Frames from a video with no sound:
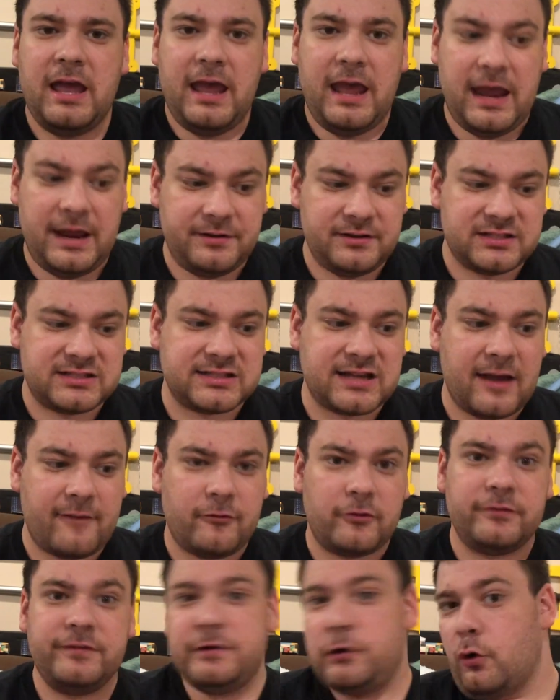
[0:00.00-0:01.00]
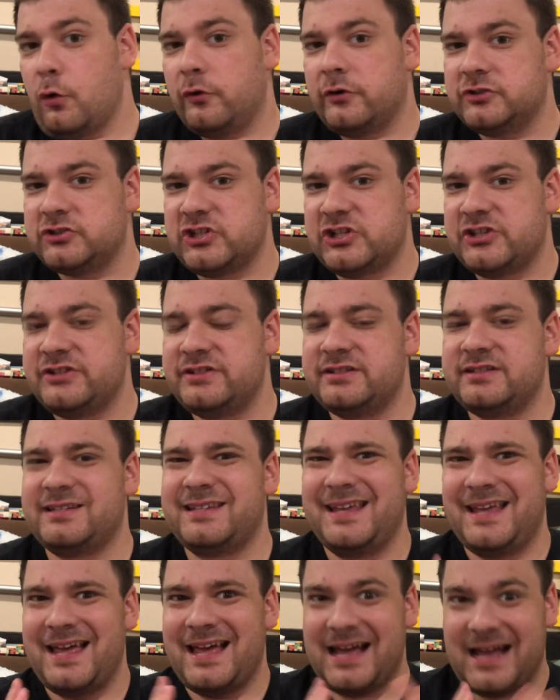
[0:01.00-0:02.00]
and discover the
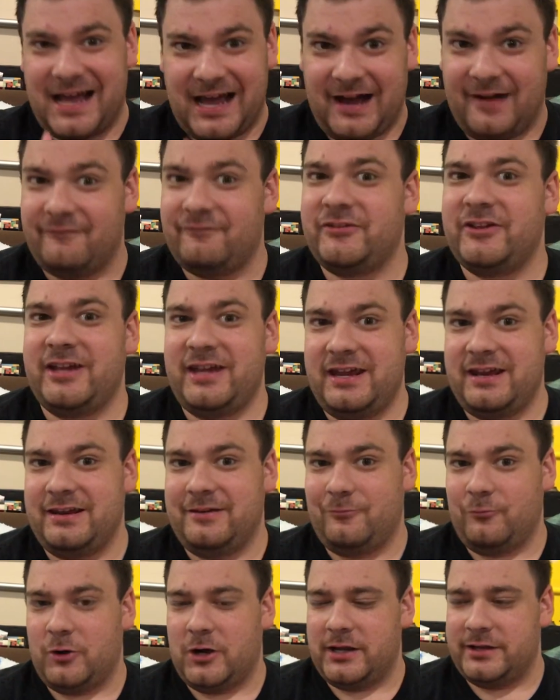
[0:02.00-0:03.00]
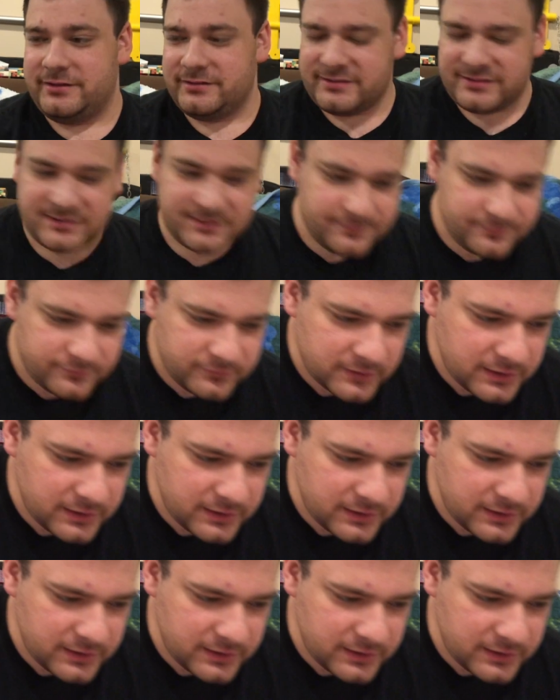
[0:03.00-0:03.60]
origins of the Hidden Ones.